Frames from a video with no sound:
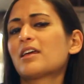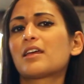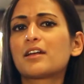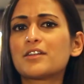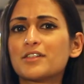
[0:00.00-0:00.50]

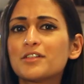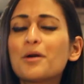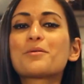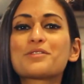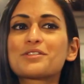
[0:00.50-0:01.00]
And I said,
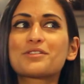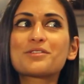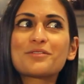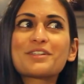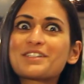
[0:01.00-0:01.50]
no, it was just
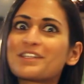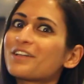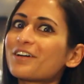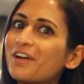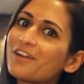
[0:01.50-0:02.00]
a really
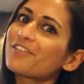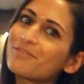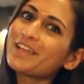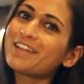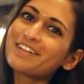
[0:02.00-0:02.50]
tender cut of
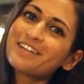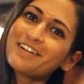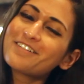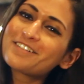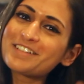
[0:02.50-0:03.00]
meat, you
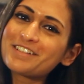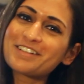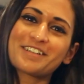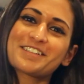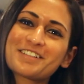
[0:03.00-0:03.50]
know,
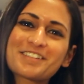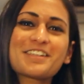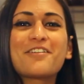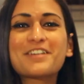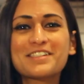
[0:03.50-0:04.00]
tender. Tender's
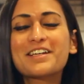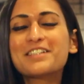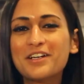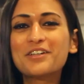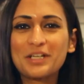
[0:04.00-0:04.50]
how we say
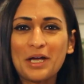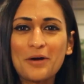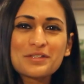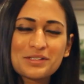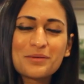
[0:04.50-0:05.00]
tender
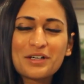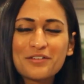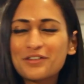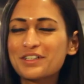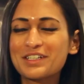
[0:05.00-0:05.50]
now. It's
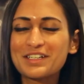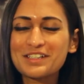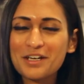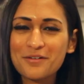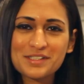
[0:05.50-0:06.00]
2014,
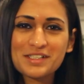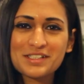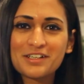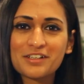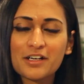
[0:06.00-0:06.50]
it's how we say
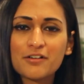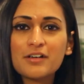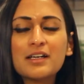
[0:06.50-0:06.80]
tender now.